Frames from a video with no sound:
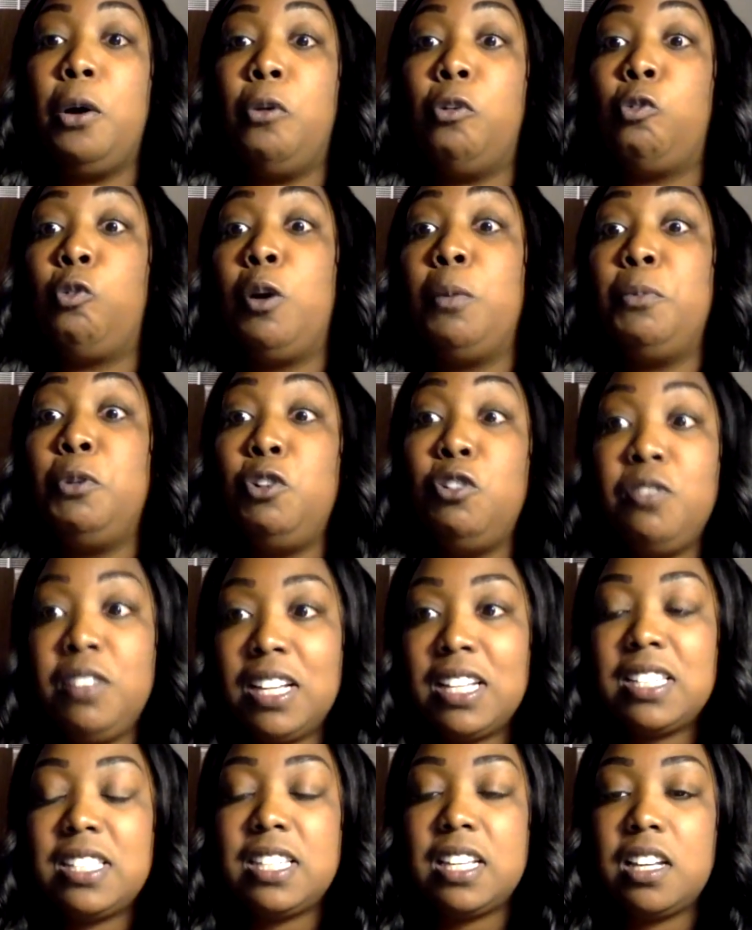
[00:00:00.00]
remove
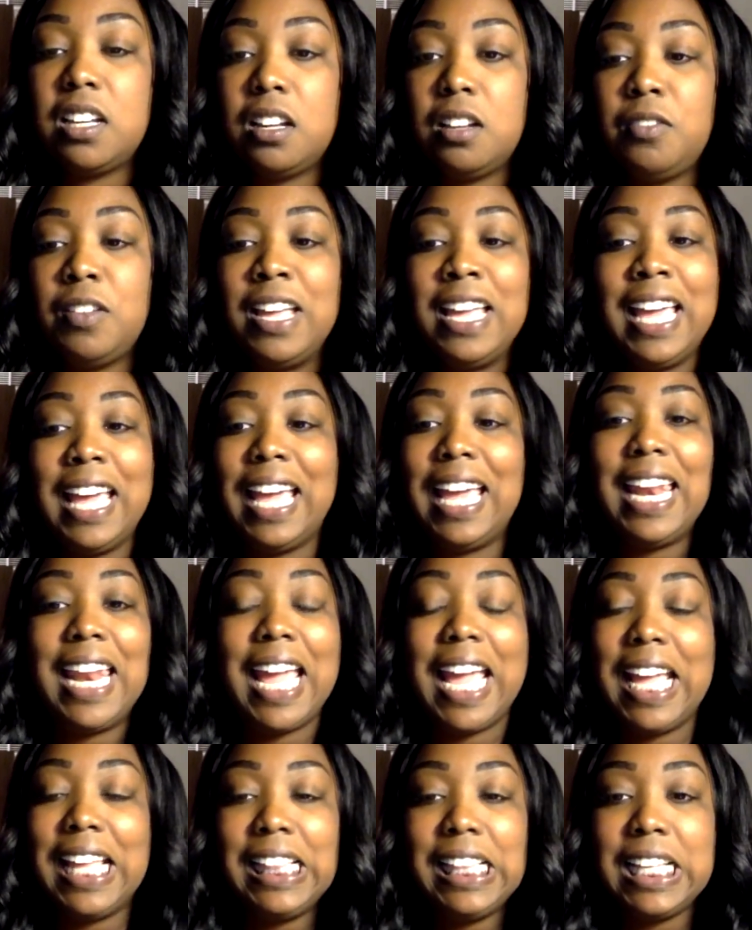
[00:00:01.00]
yourself, and
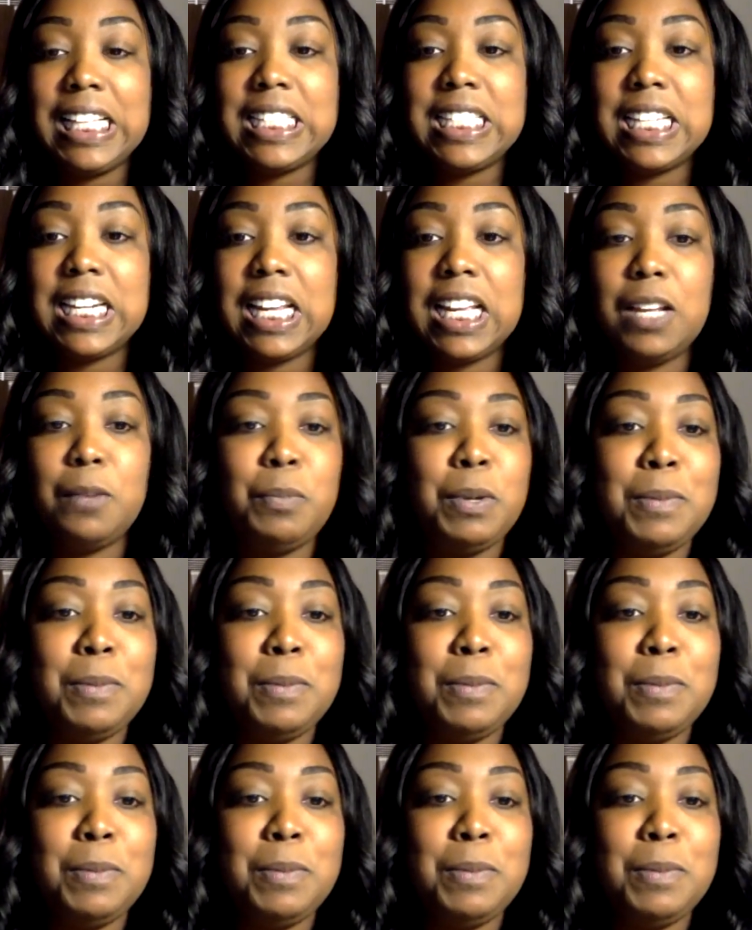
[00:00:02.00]
they ain't listening.